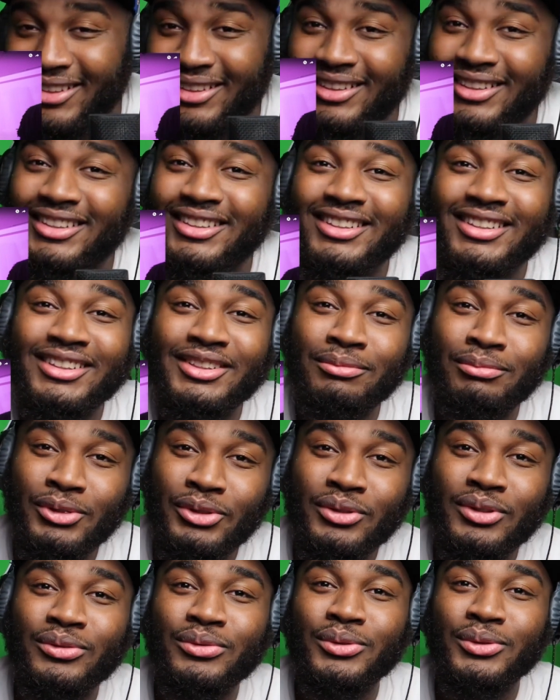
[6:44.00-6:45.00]
This shit is
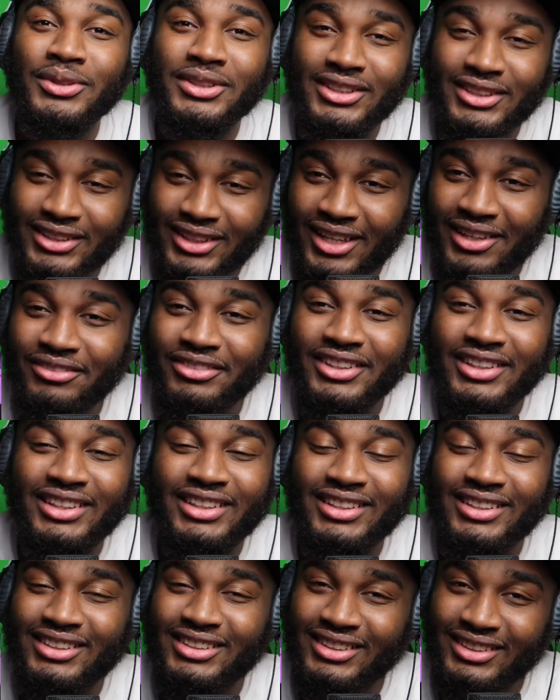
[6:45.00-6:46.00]
beautiful. It's a lovely,
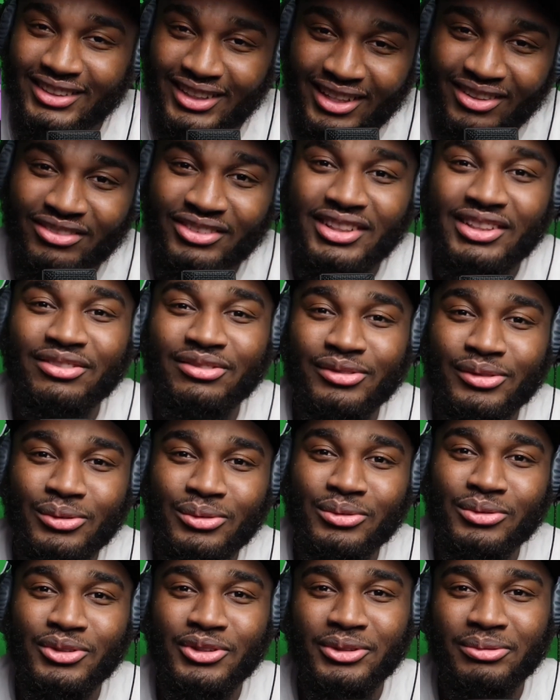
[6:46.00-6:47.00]
it's a lovely
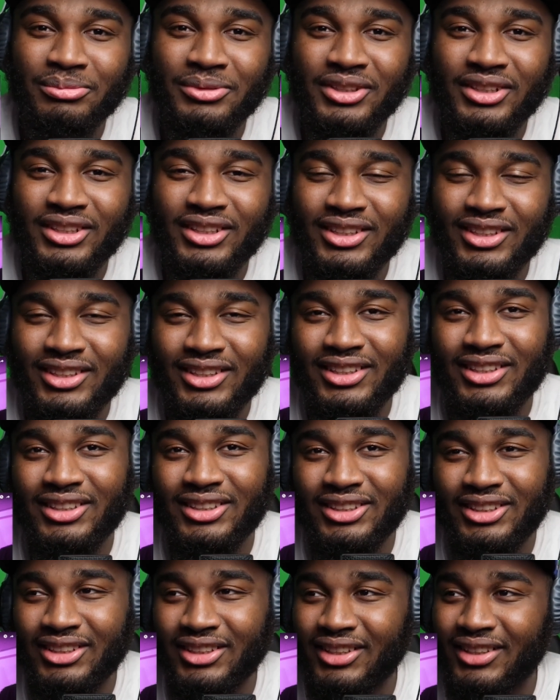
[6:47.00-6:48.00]
food, you know what I'm saying?
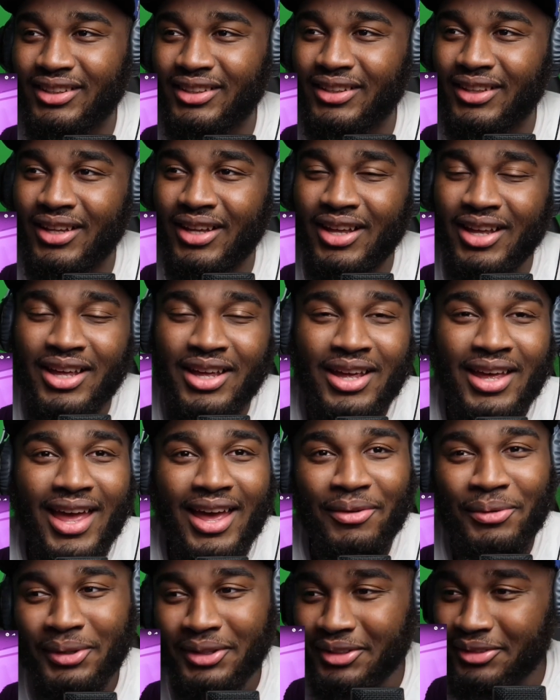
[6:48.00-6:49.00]
Uh,
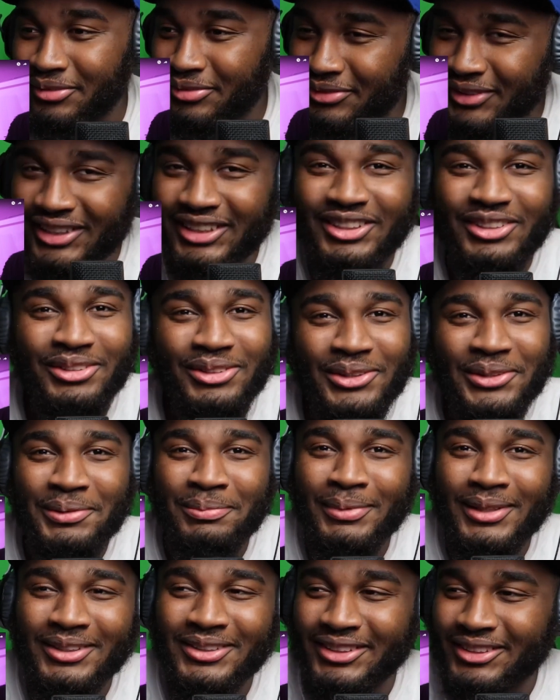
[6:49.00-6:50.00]
what the fuck you know
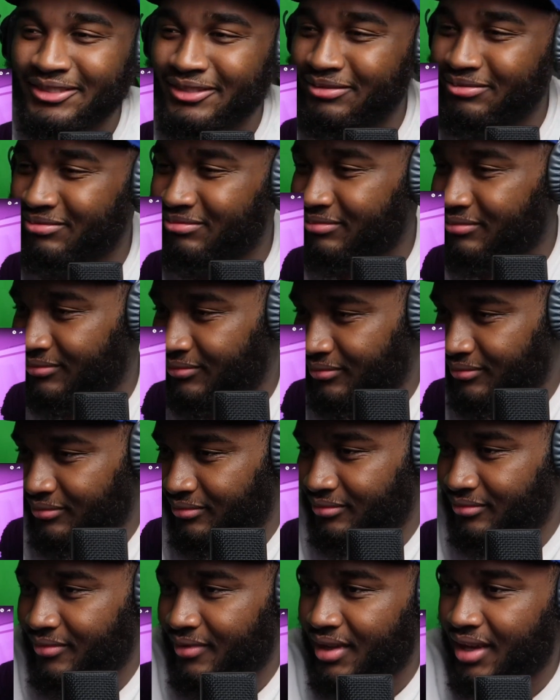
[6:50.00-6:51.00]
about her?
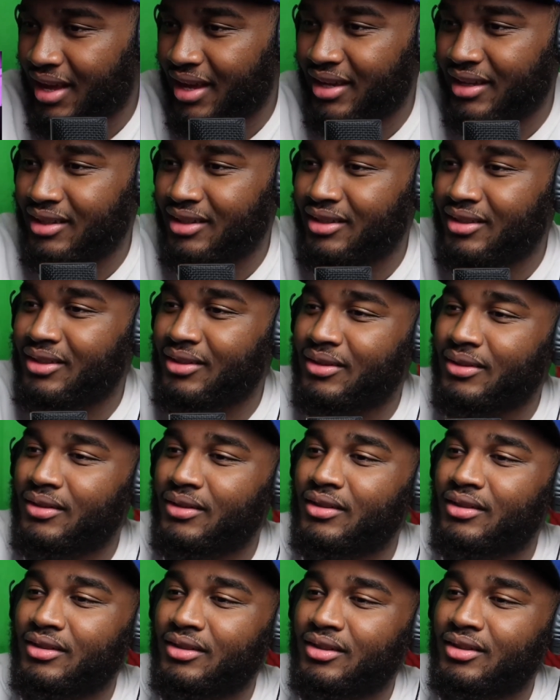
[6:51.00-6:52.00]
Hey,
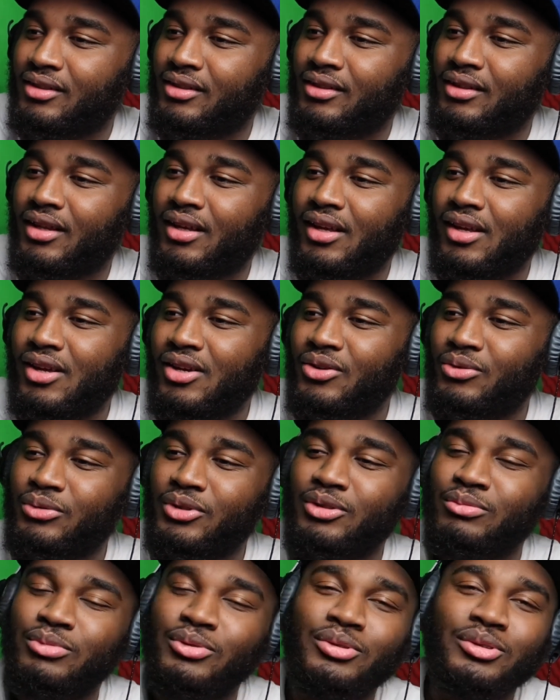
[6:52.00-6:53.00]

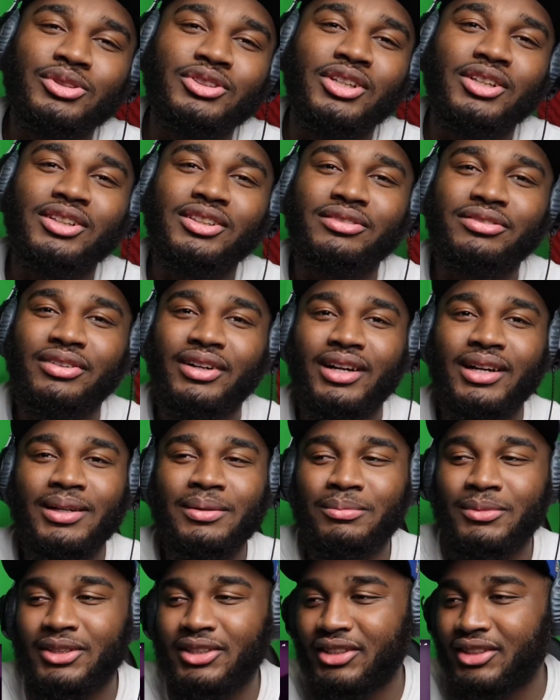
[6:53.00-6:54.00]
Remble
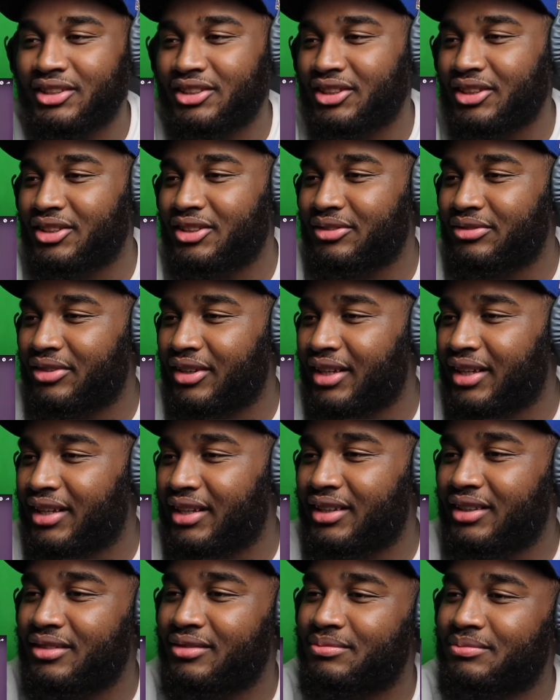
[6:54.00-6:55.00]
certified, my nigga,
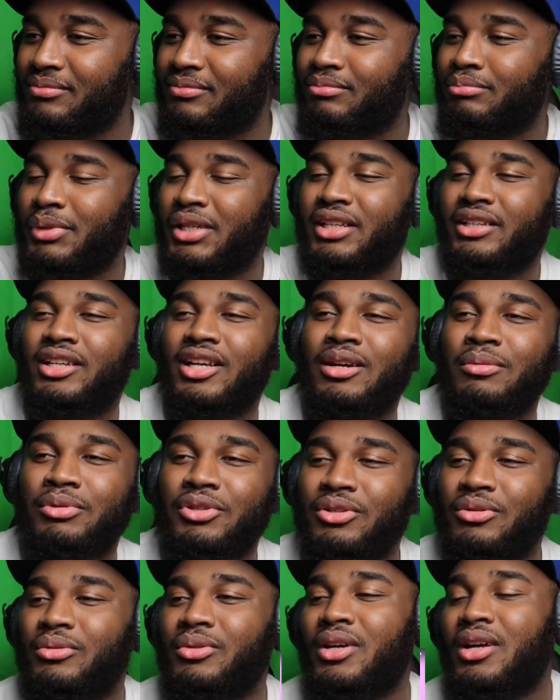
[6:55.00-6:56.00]
certified. Big
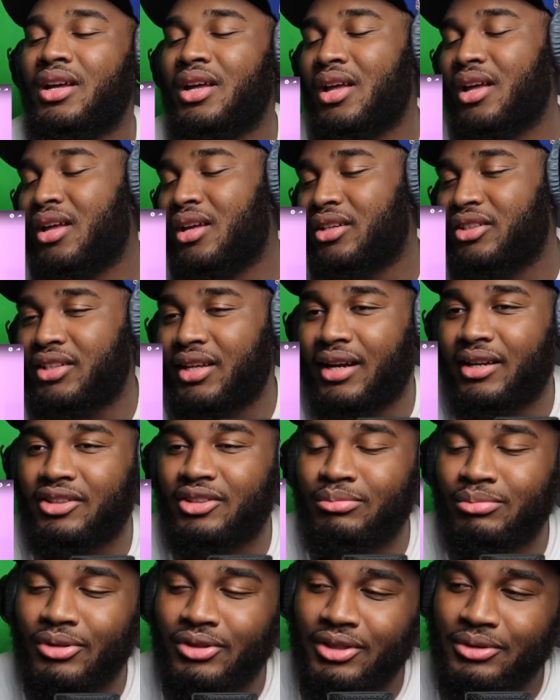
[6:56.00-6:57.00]
W. Shout out
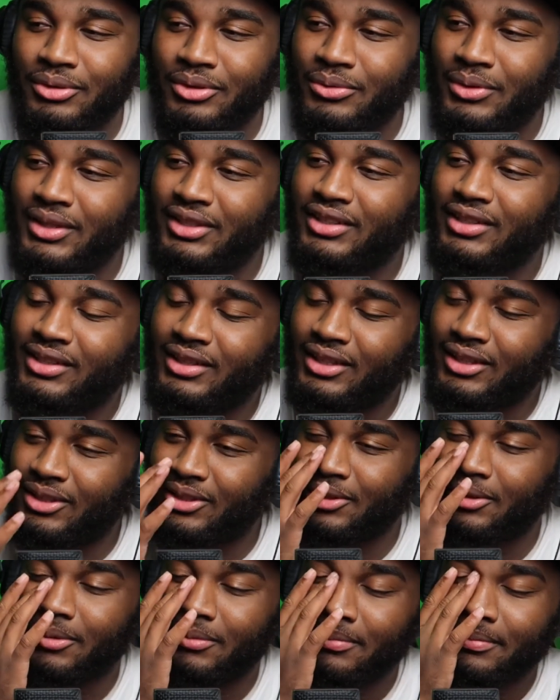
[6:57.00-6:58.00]
to bro that requested it.
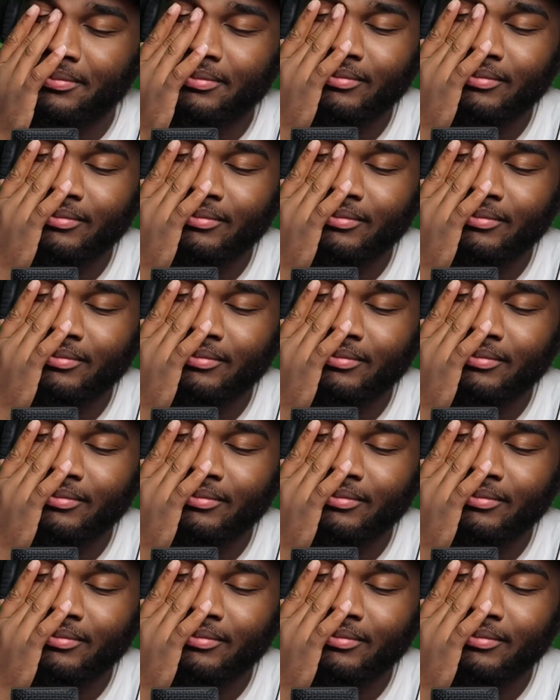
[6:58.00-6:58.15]
Um,